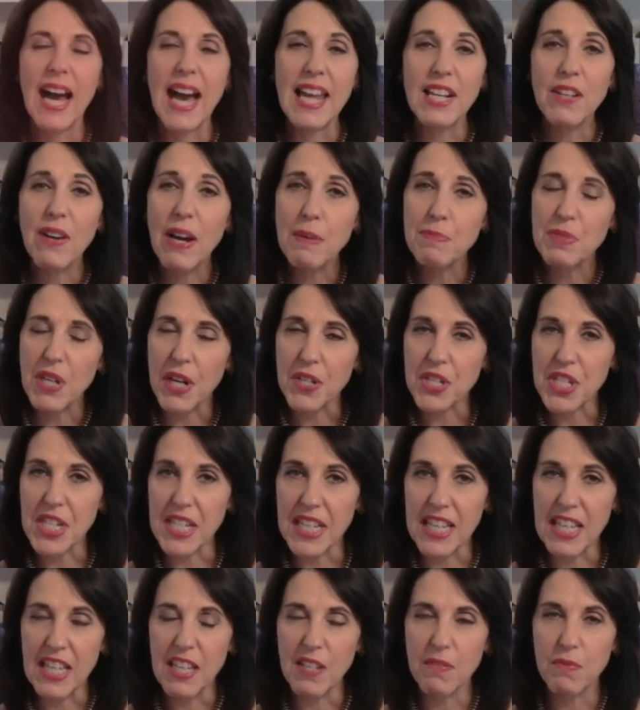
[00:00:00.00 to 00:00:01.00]
Hello, I'm Dr.
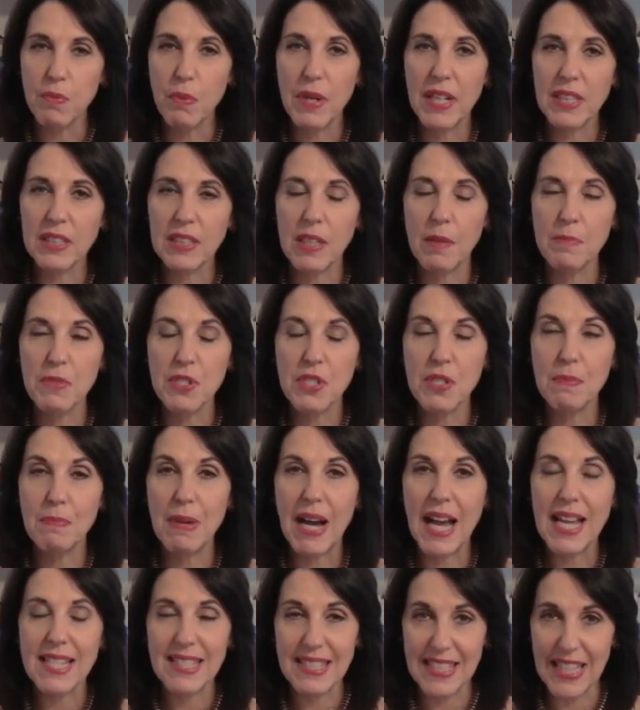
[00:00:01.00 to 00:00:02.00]
Eve. Welcome to
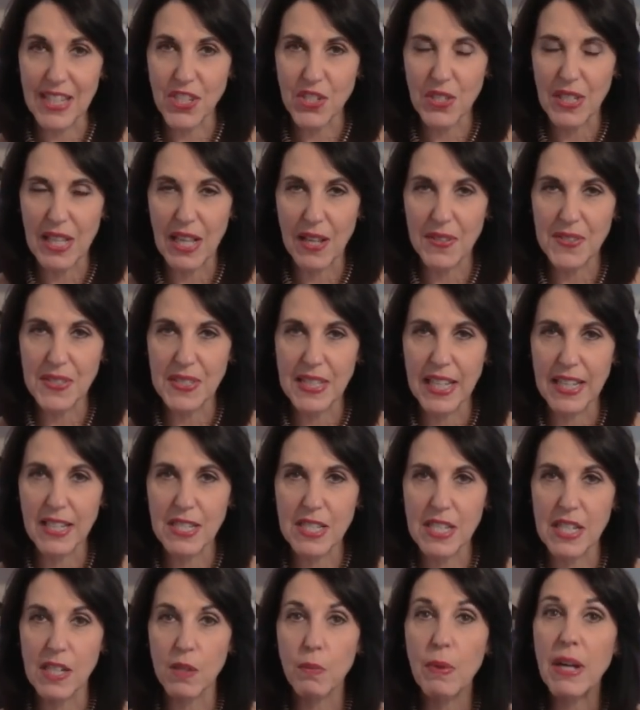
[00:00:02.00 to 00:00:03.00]
my Sexual Health
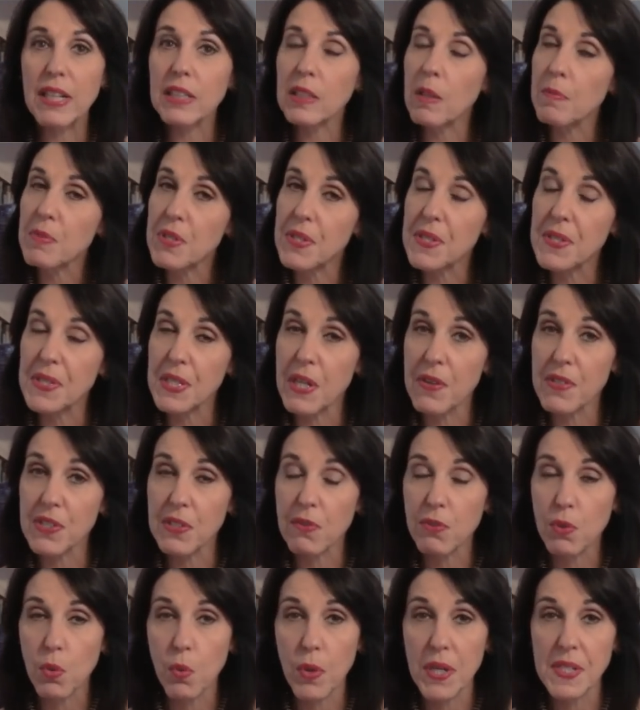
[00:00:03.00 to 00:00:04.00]
Center. Welcome to the series
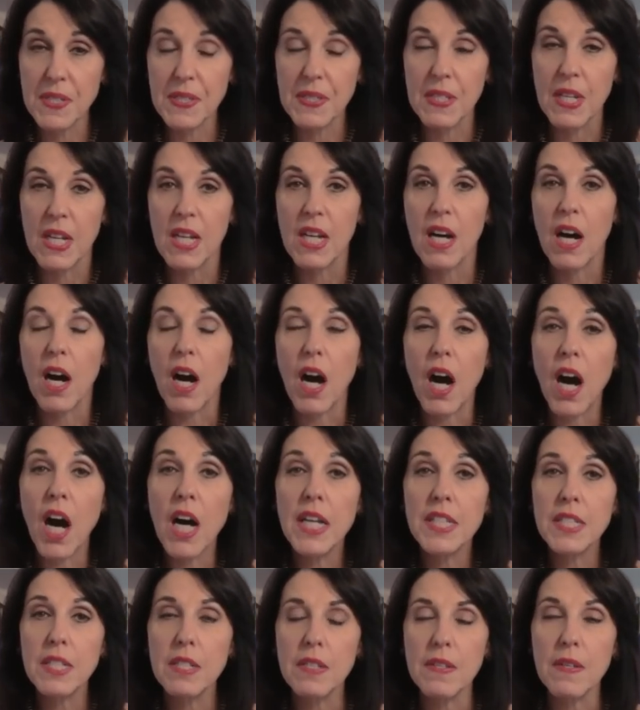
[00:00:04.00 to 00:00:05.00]
of quiz
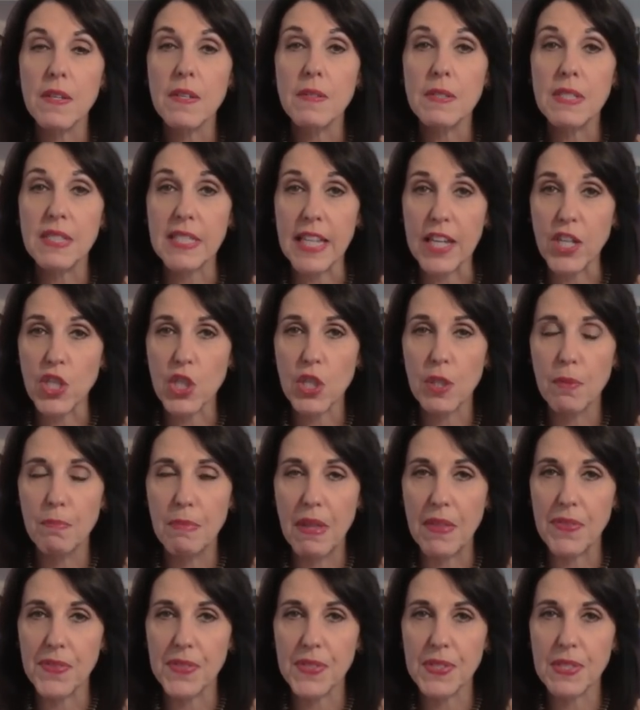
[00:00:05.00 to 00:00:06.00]
on sexual
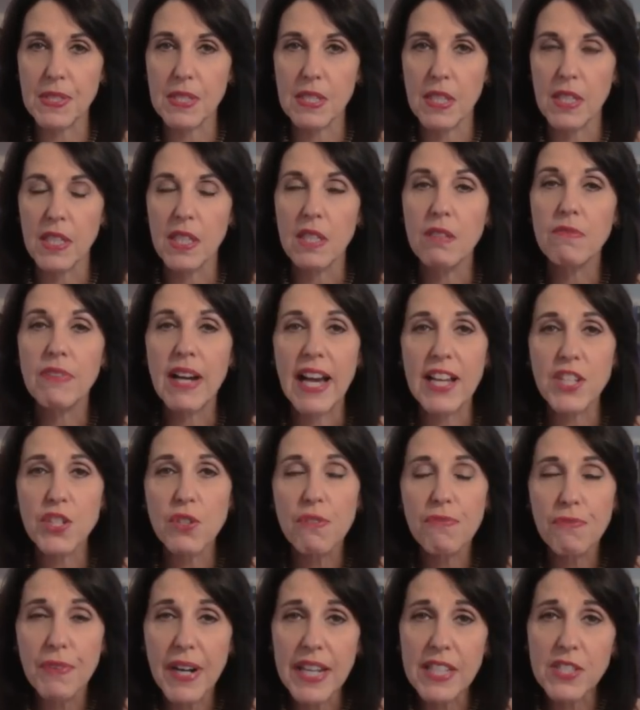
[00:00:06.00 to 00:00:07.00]
myths. Invite
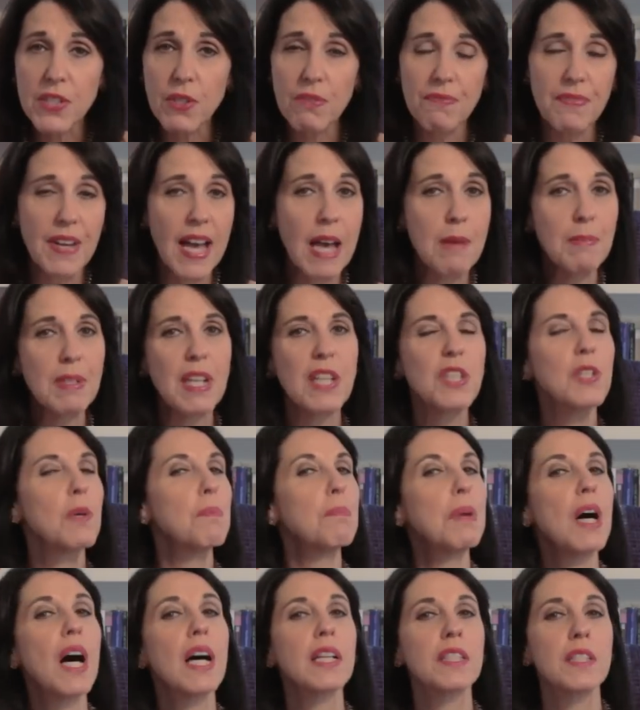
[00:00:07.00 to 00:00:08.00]
your friends, your family, and your
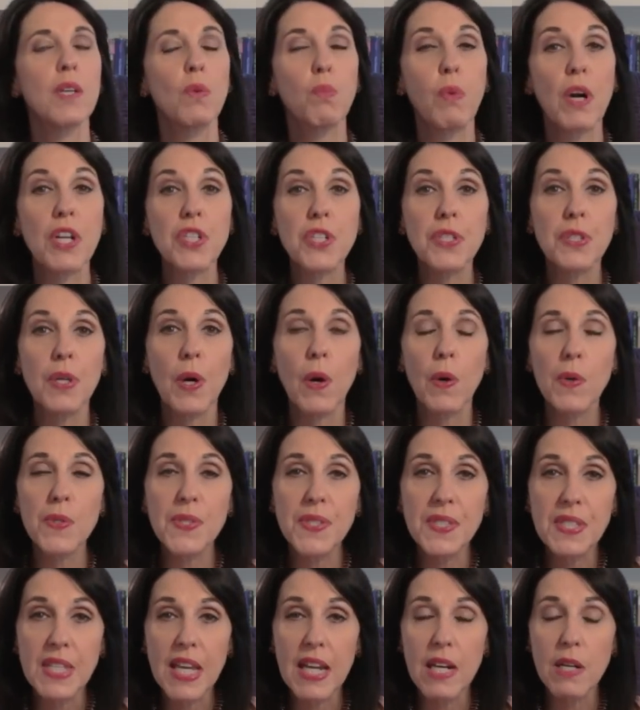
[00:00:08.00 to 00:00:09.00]
partner. Watch the whole
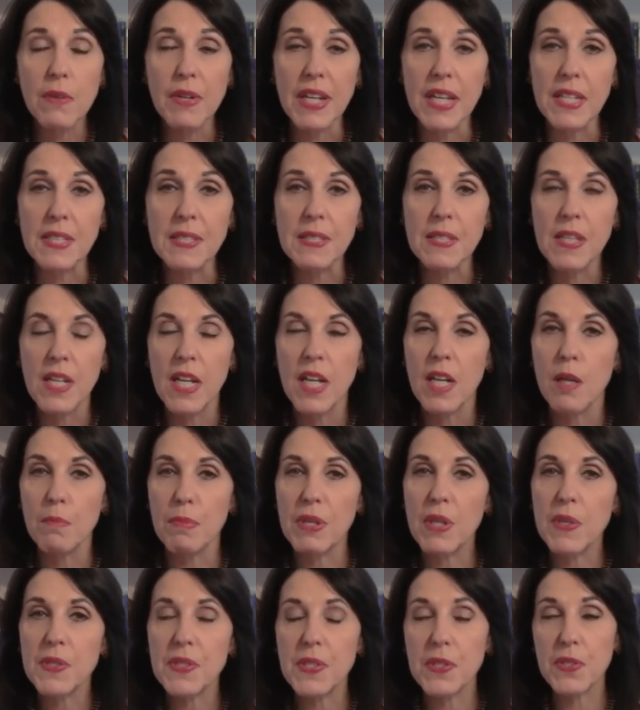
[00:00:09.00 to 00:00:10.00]
series
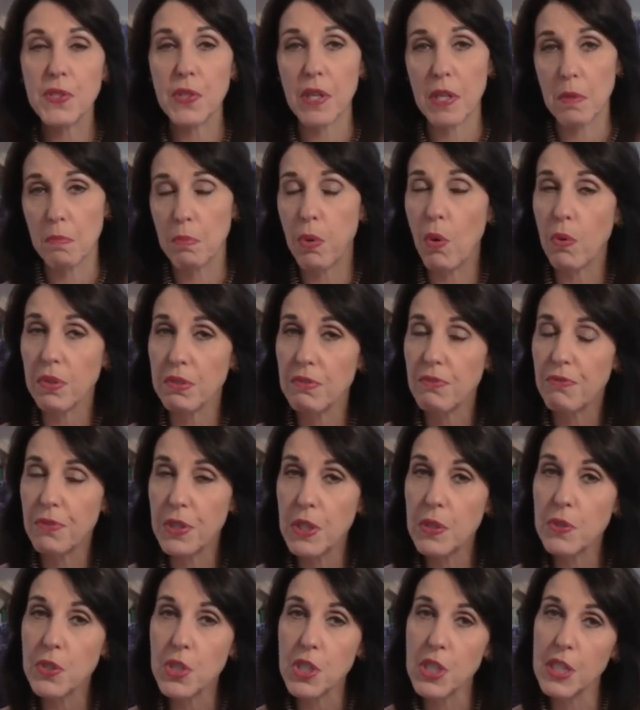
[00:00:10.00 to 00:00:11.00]
because it's so important for
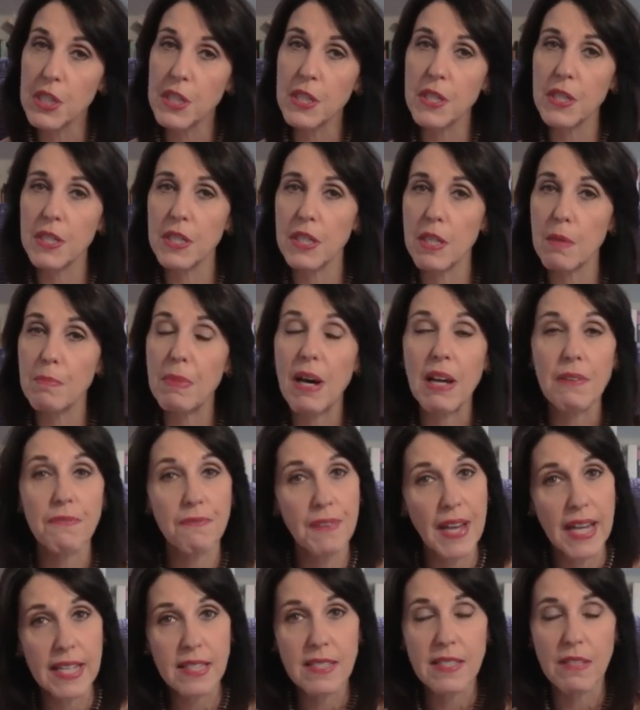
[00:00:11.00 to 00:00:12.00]
you to learn about
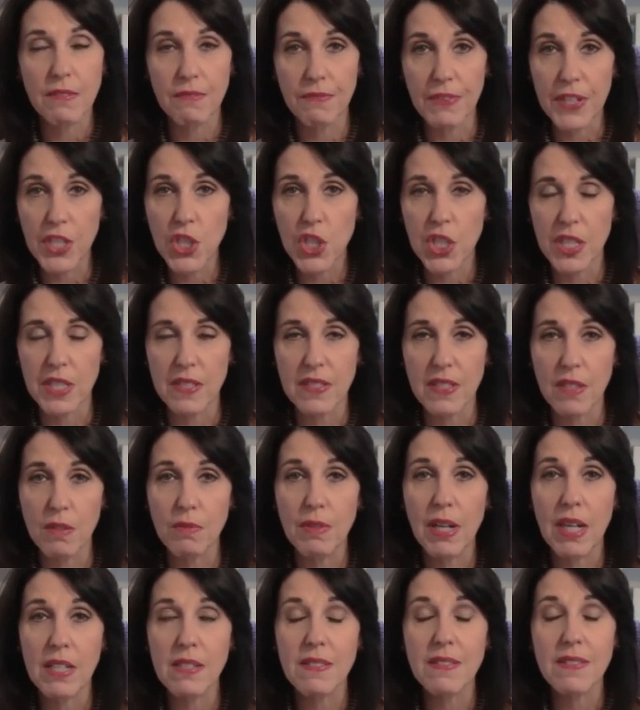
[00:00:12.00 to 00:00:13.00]
facts and fictions
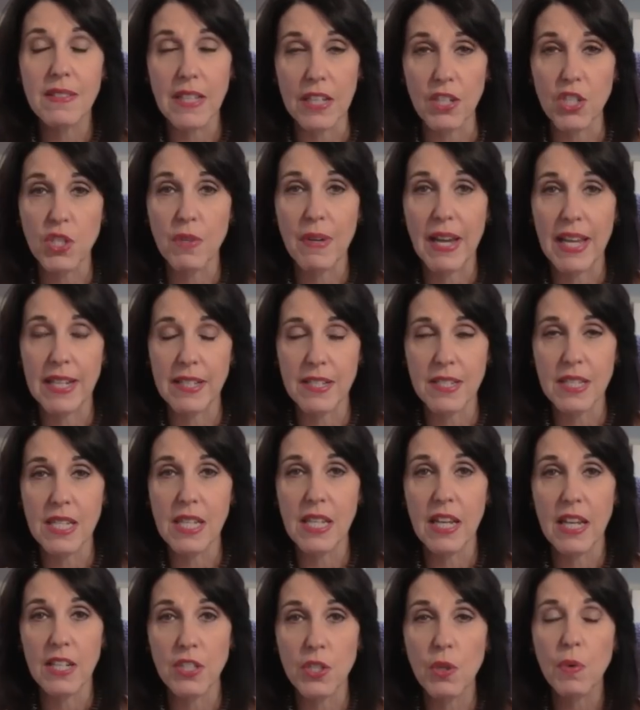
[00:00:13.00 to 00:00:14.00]
around
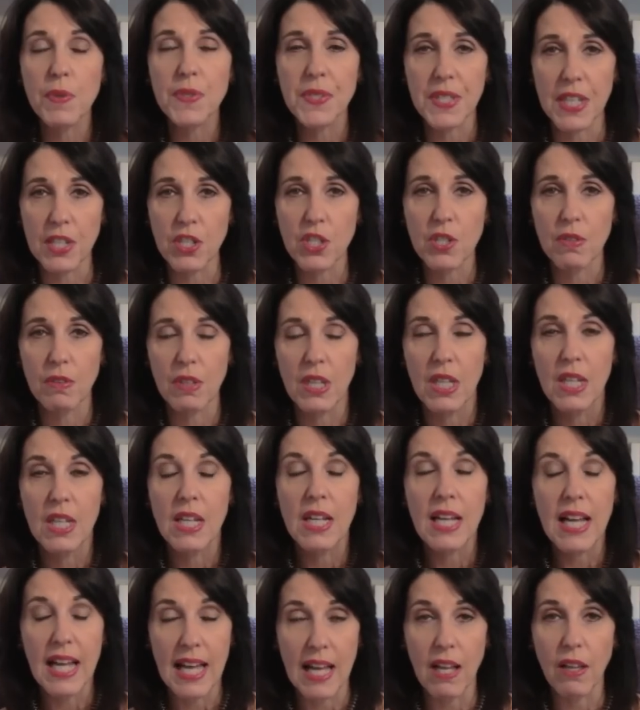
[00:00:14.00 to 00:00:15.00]
sexuality and your sexual
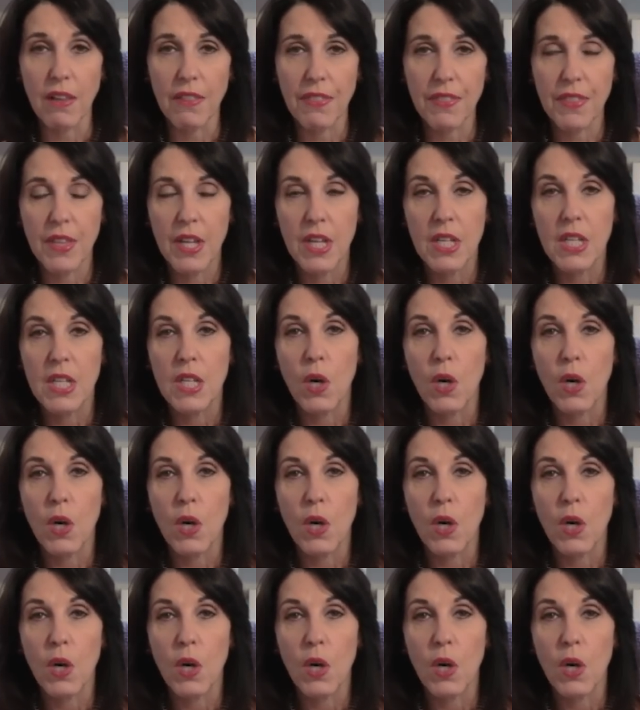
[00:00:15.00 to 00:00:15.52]
health.